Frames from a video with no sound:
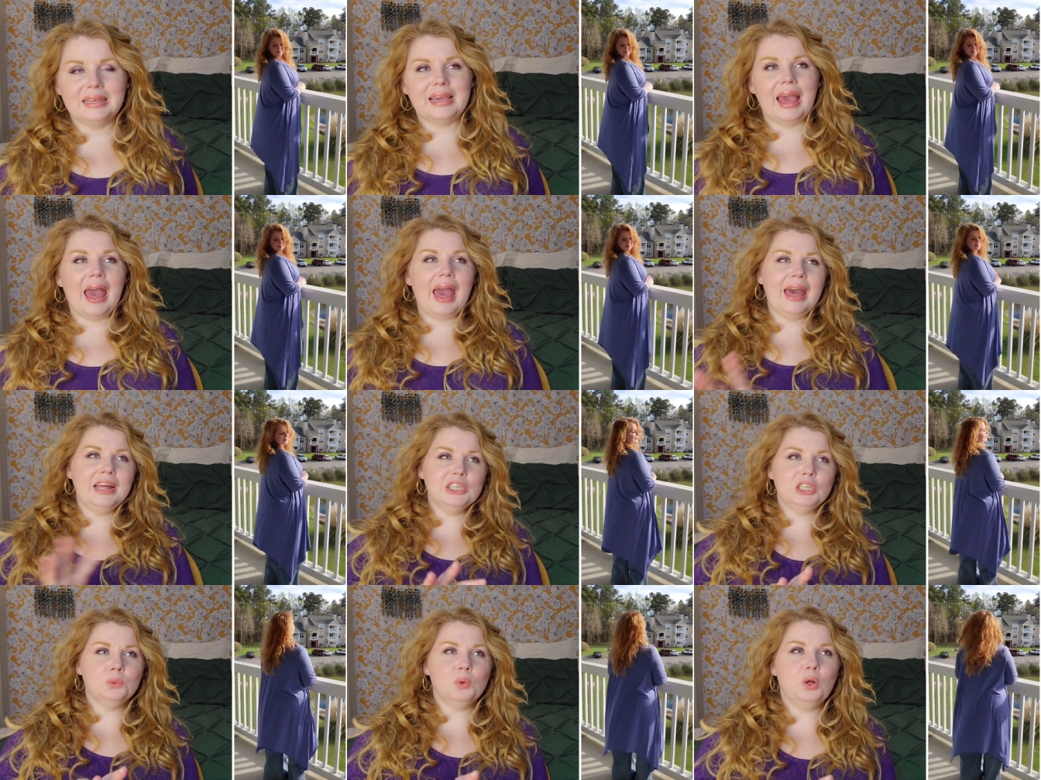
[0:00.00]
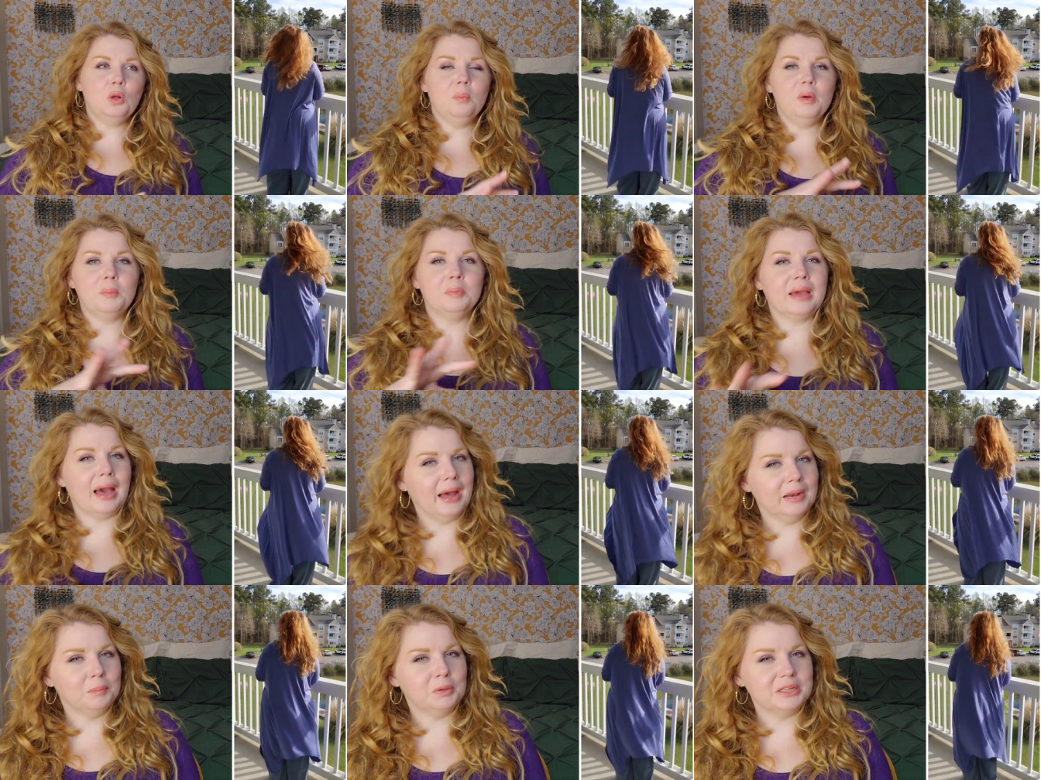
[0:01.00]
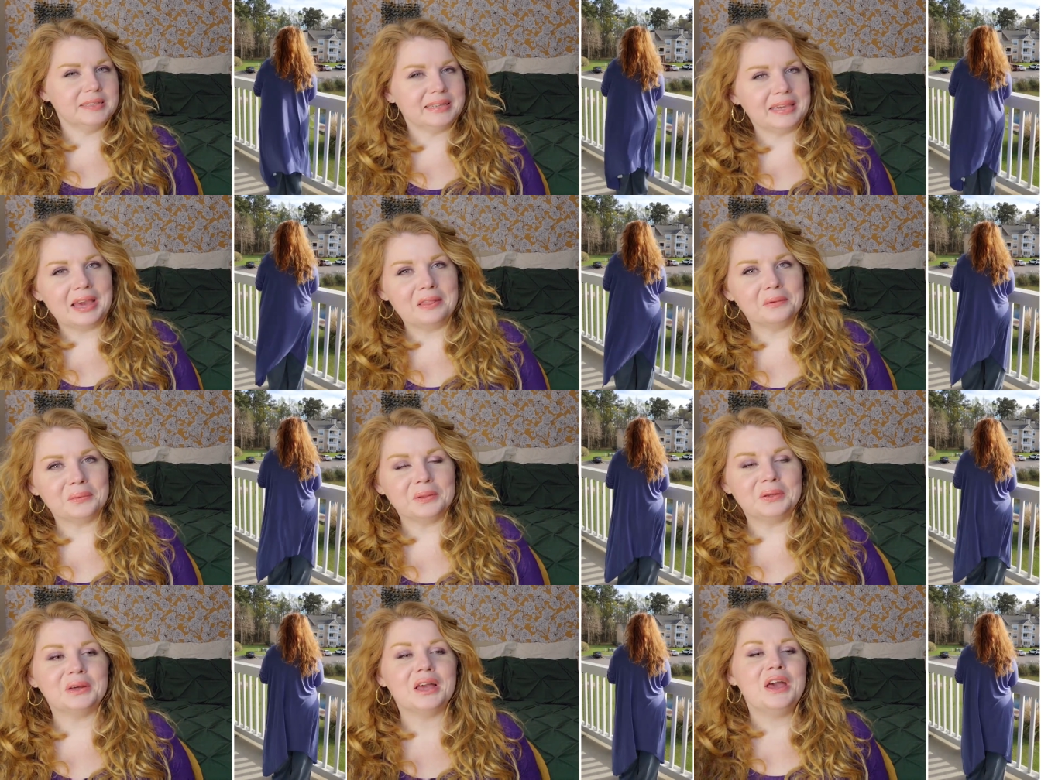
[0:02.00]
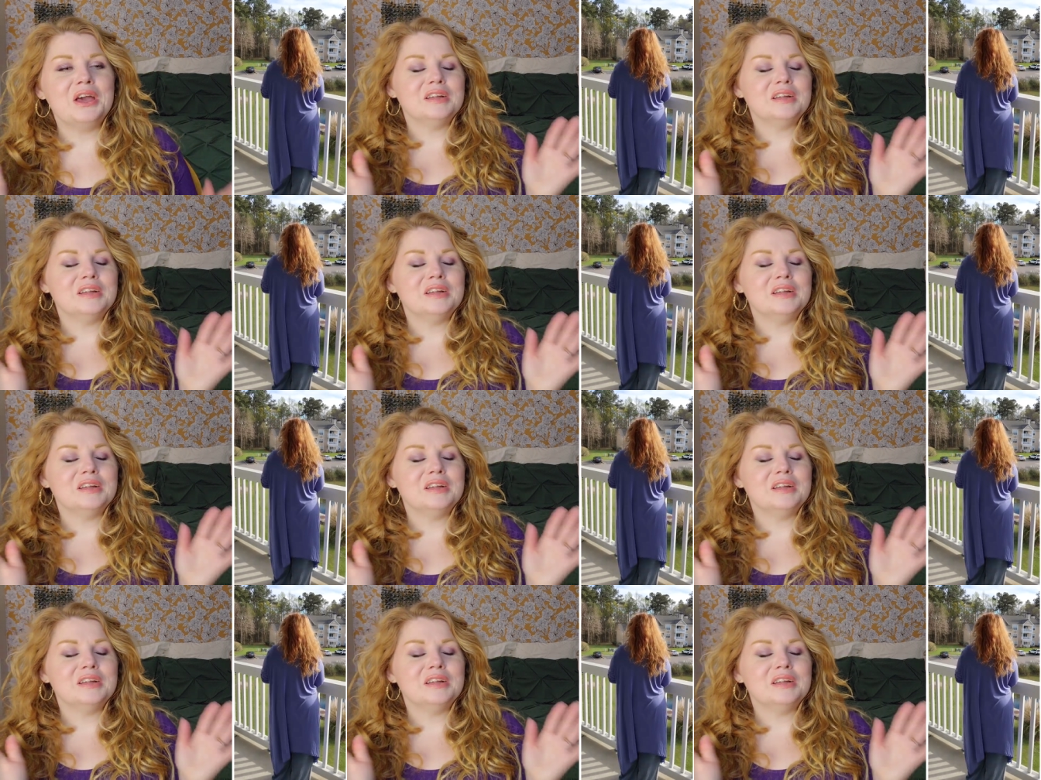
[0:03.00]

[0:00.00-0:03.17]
casual but kind of put together look.